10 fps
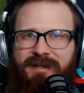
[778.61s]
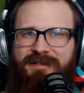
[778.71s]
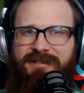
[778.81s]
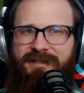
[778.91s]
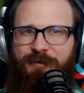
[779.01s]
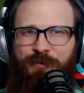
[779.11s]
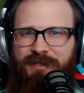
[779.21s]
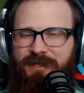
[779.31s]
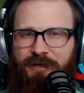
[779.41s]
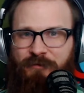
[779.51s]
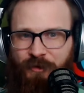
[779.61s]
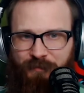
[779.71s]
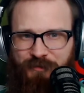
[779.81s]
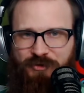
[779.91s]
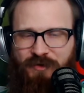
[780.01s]
It's a complete
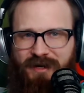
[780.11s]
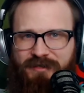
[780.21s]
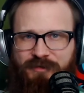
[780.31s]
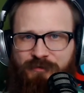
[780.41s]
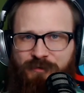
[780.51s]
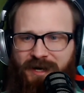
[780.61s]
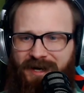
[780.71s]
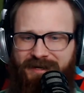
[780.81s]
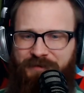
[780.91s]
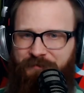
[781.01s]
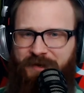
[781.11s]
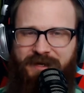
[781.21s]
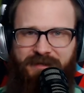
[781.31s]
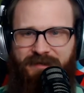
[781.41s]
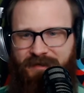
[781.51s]
cover-up to try to hide the
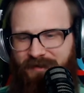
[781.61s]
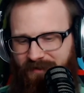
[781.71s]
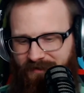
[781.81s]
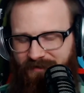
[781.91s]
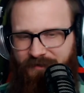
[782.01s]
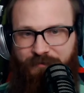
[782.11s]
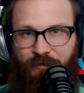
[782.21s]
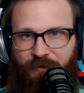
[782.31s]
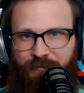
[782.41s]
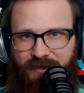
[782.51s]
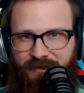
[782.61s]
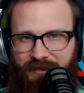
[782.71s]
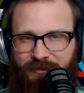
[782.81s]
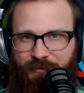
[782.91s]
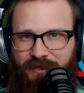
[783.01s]
fact, the involvement in the
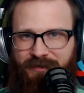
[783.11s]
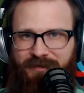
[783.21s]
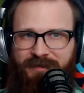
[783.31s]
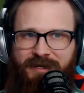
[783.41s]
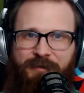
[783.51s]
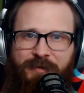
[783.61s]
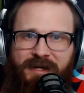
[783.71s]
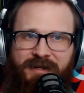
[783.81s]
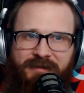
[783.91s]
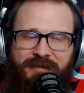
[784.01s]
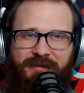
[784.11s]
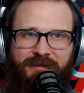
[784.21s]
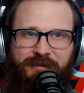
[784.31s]
Hillary Clinton campaign, the